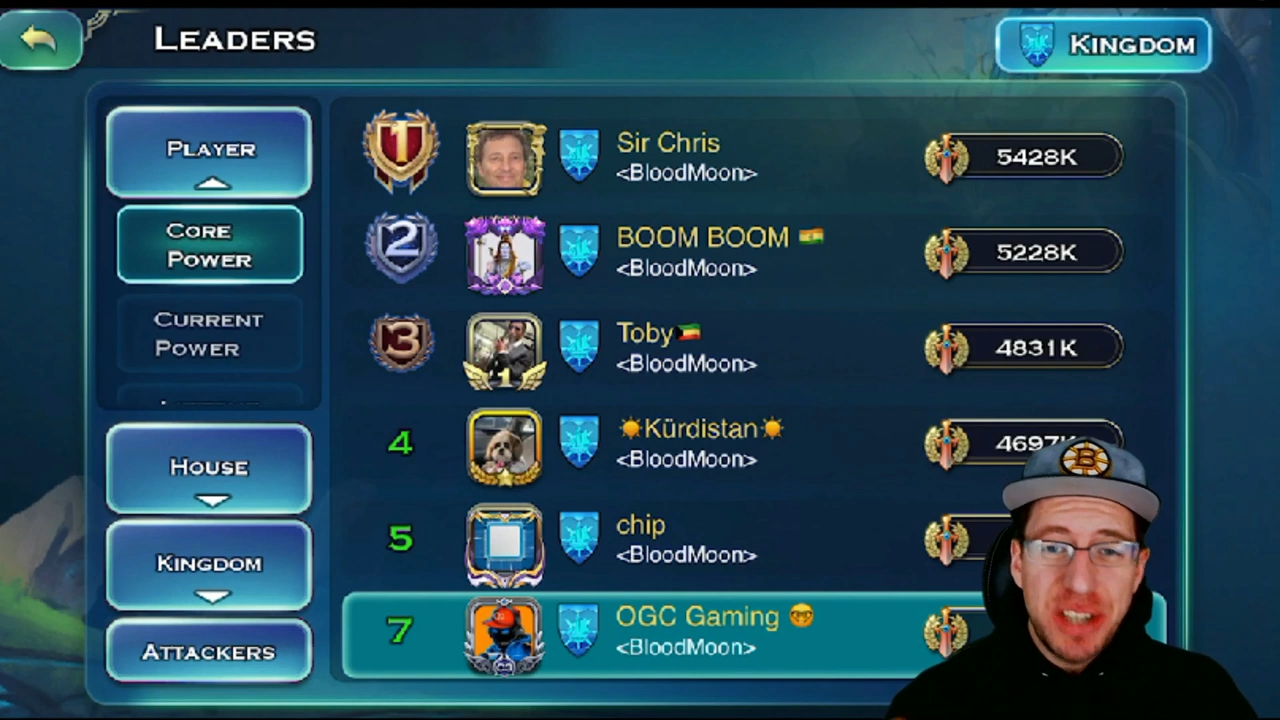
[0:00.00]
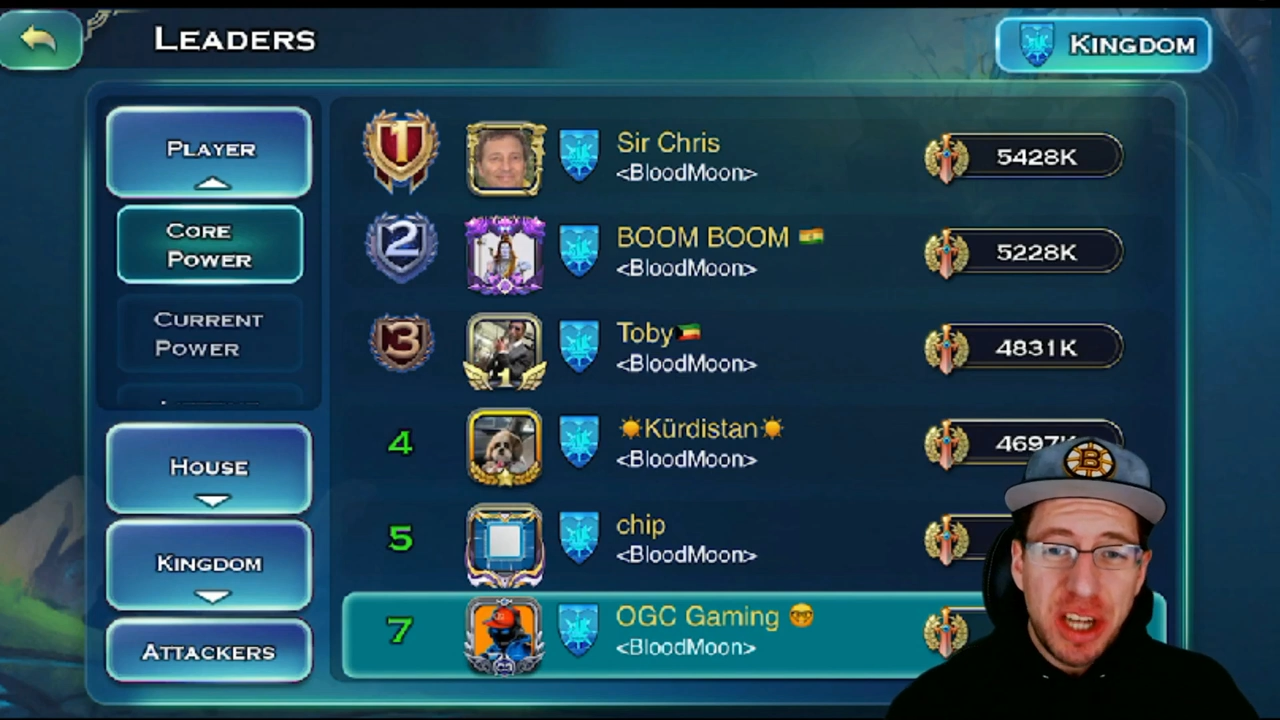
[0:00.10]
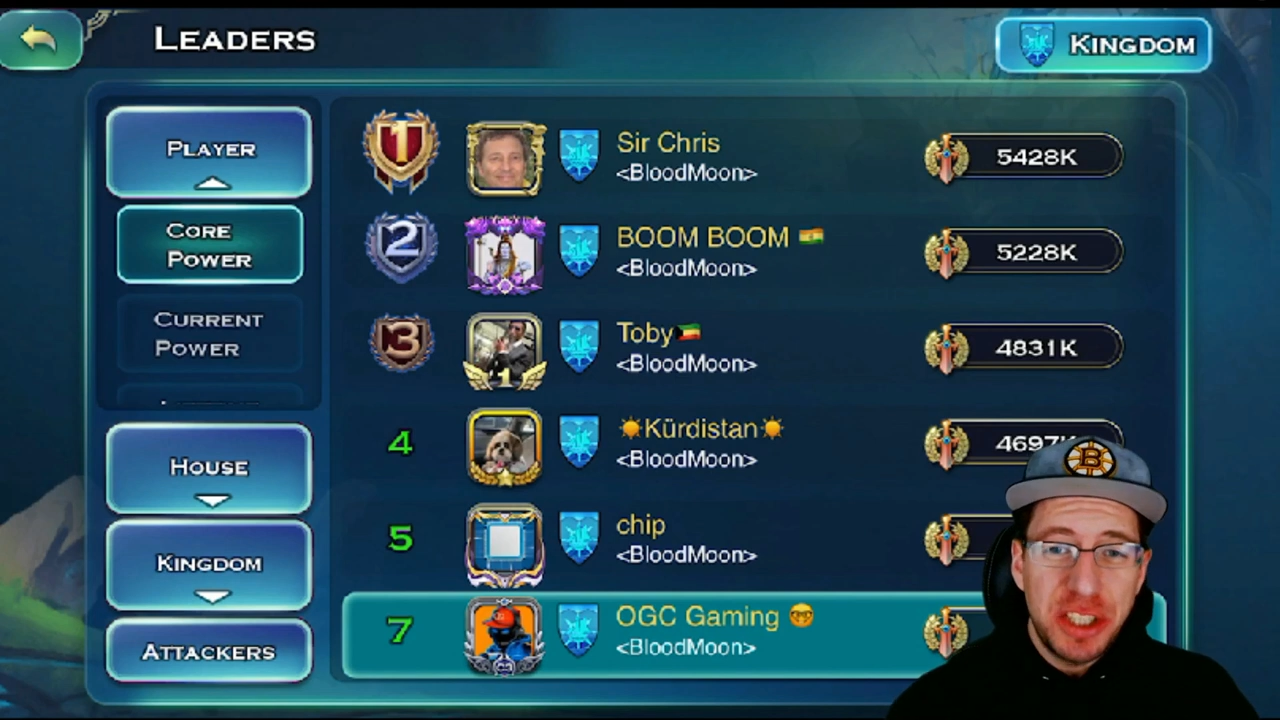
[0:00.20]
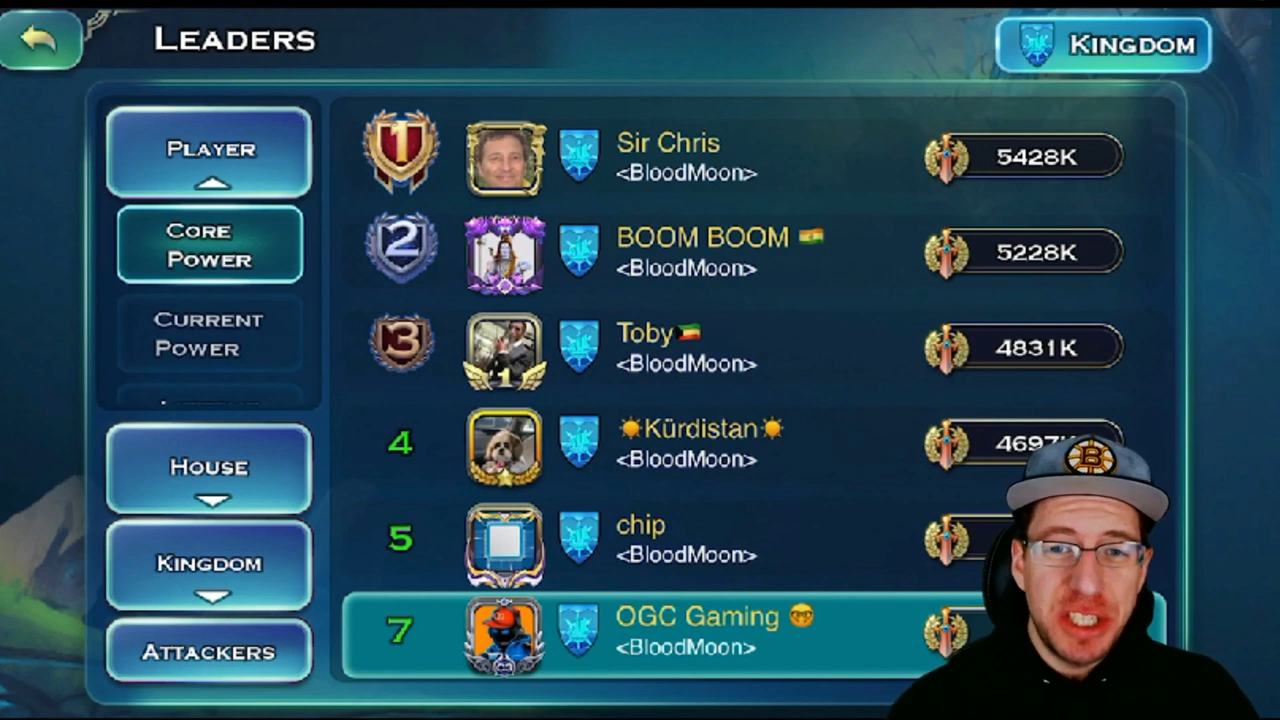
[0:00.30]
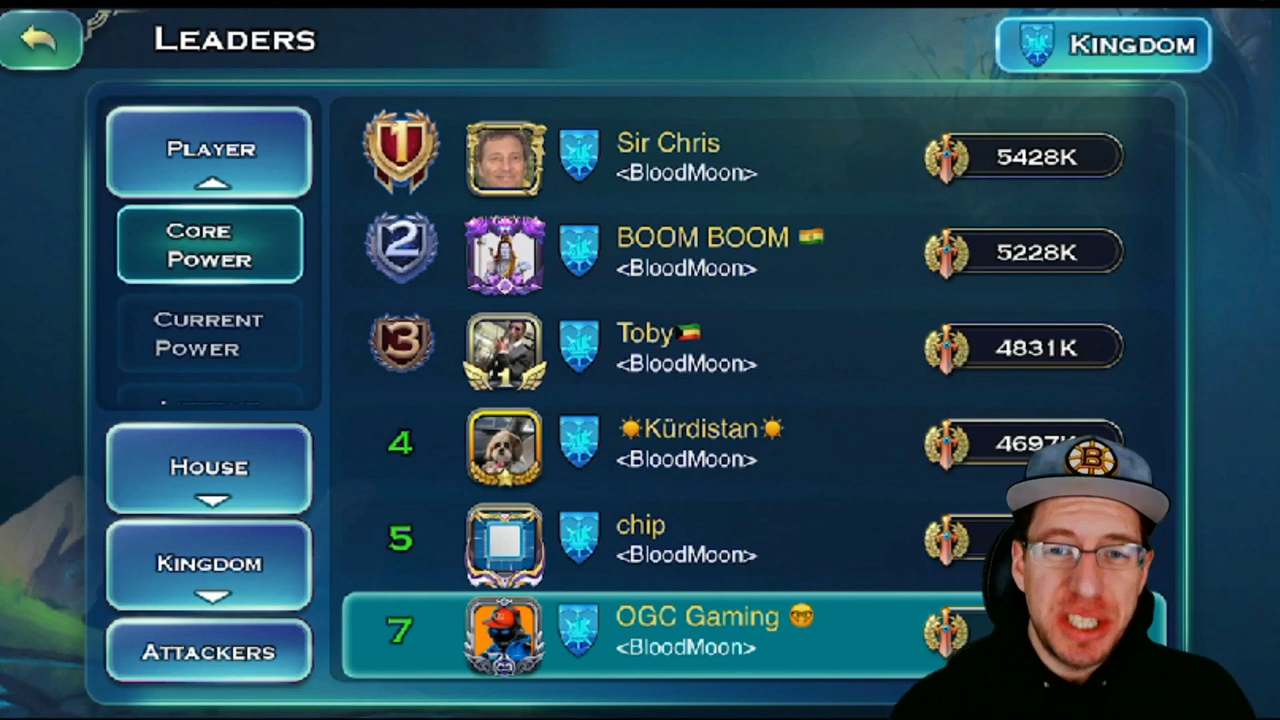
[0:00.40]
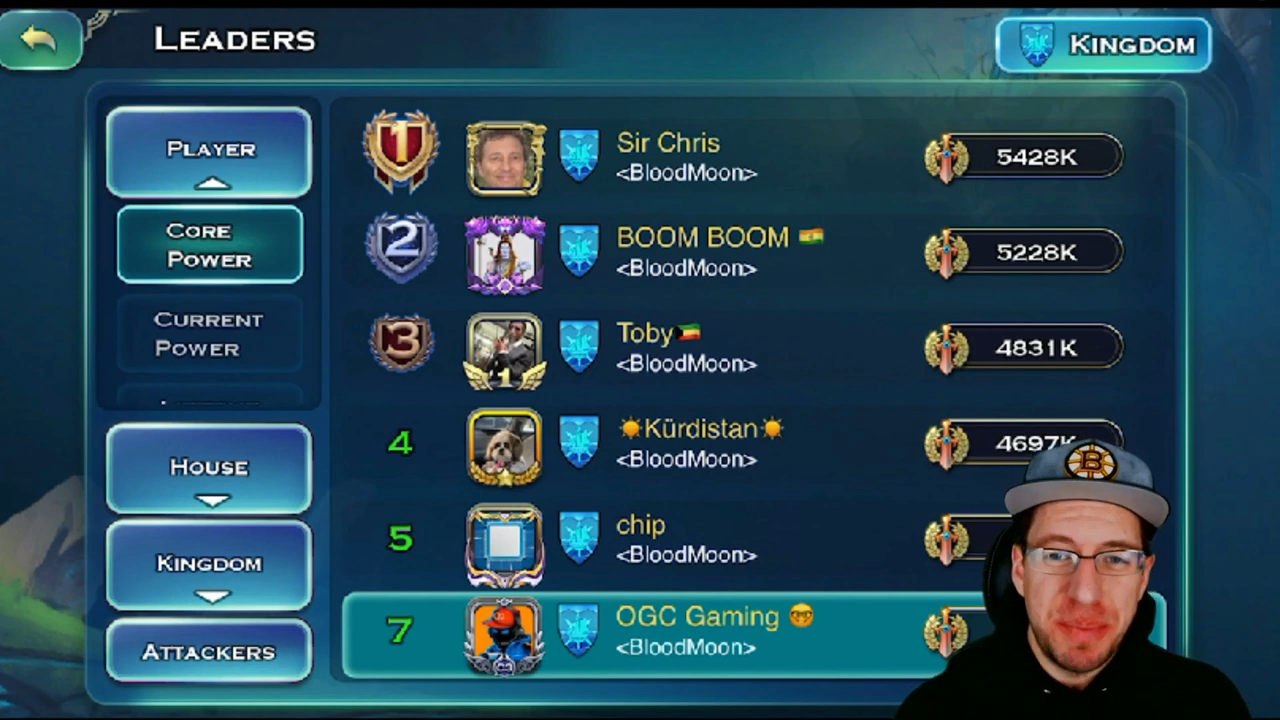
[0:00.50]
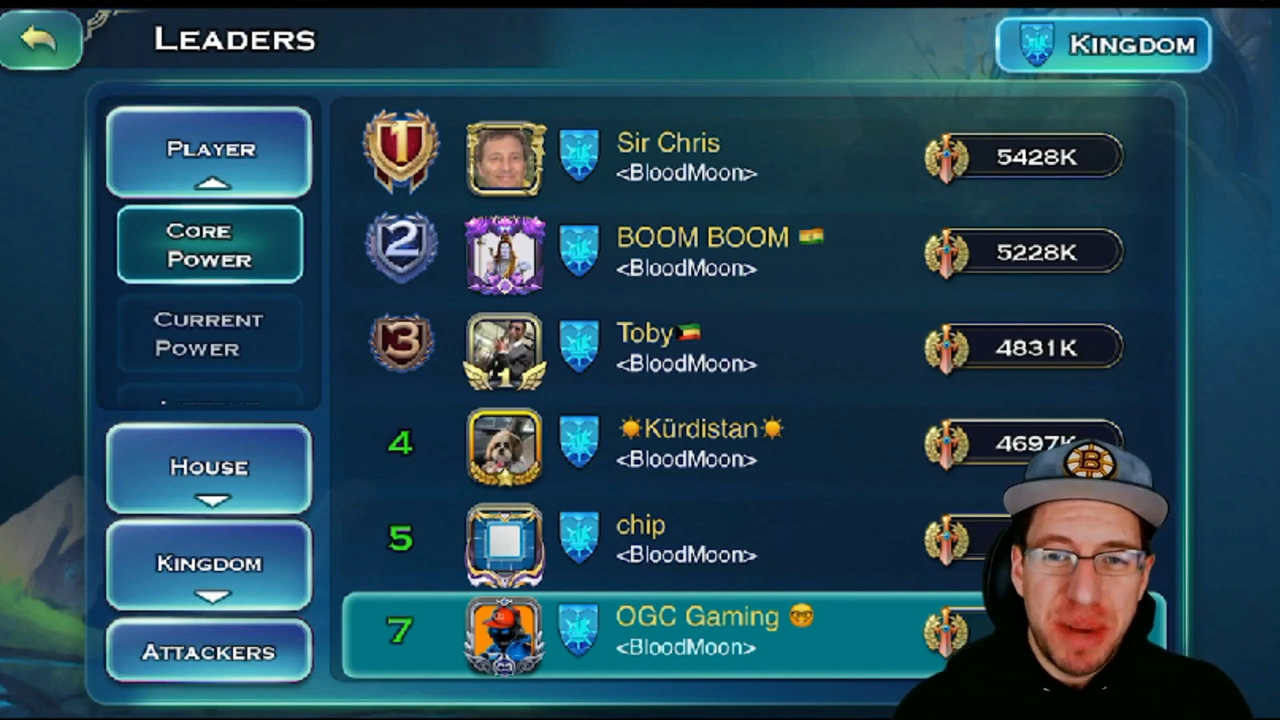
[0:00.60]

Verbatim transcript: not just